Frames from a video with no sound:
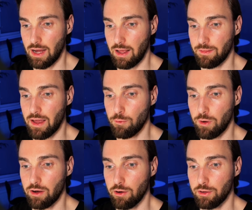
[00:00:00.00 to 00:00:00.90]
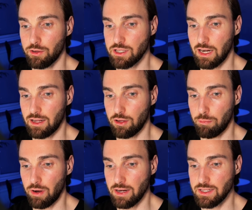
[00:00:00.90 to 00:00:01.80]
And then we're going to select the
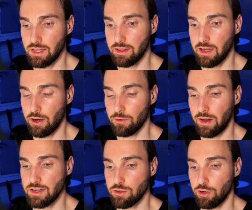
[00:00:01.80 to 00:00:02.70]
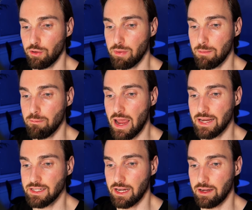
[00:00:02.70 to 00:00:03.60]
pricing tier that is going to be
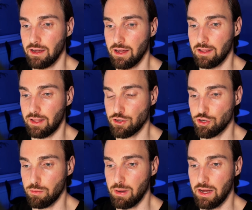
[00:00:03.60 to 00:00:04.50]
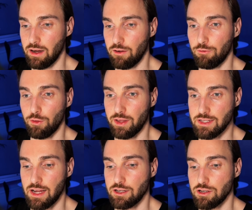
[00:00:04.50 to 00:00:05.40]
basic. That should be enough for
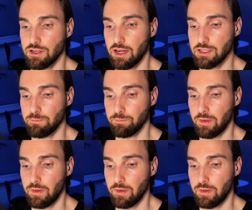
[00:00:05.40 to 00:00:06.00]
this exercise.